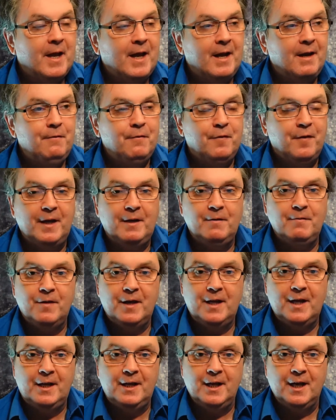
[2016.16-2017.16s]
I find
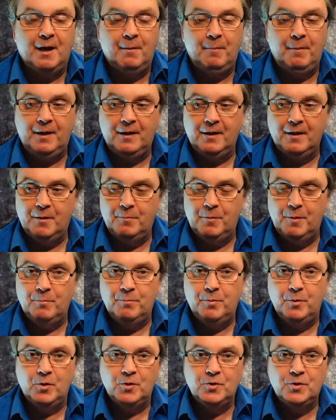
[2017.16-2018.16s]
very calming
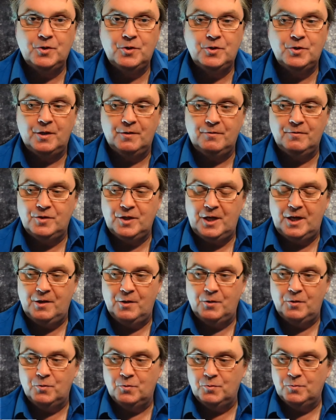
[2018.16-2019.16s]
about books, their
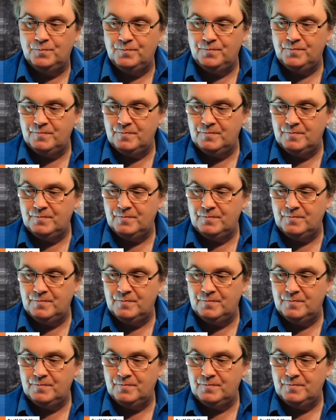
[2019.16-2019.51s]
general,